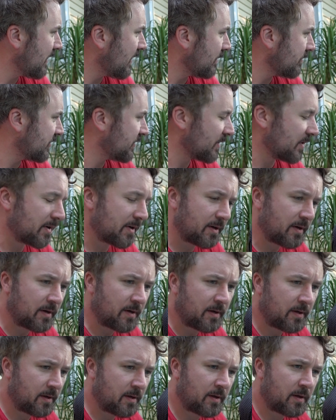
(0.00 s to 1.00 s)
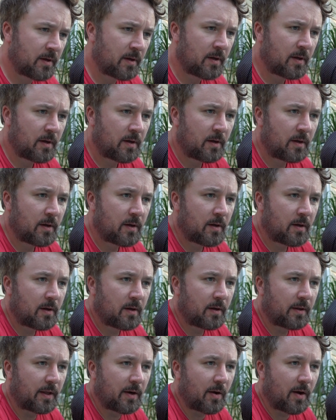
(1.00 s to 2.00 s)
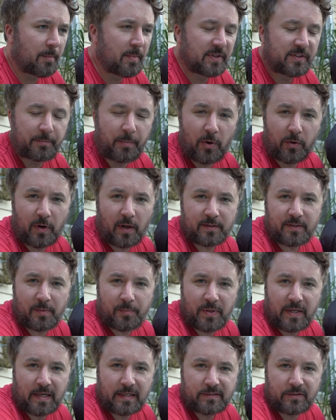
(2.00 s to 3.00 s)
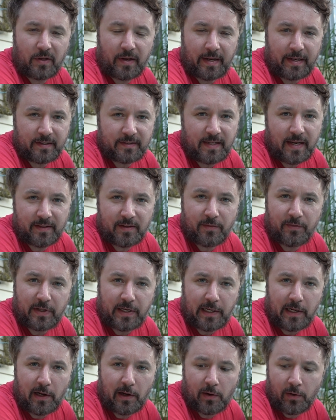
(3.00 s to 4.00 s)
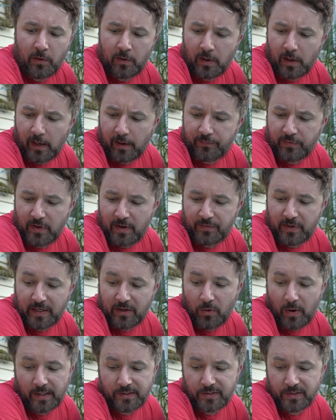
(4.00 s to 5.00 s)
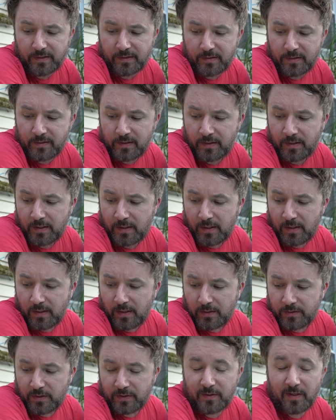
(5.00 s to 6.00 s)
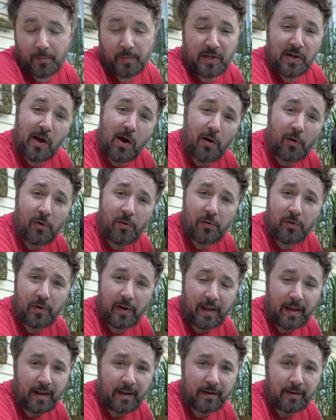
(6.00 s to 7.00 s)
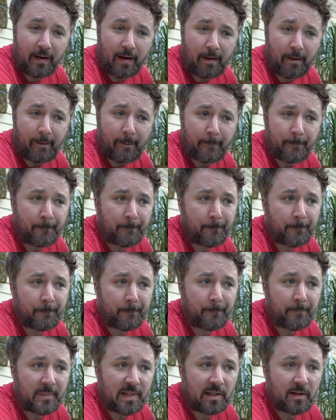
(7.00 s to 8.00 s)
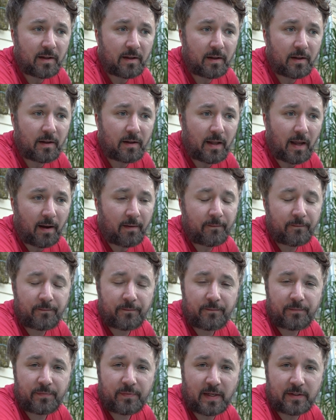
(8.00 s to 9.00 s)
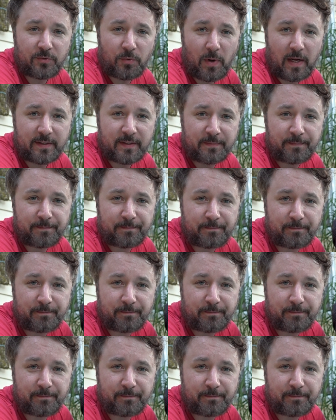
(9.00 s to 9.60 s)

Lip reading: I'm sure, you know, I misspoke on some things. I'll annotate the video. If you have any questions, just let me know. And yeah, thanks for watching.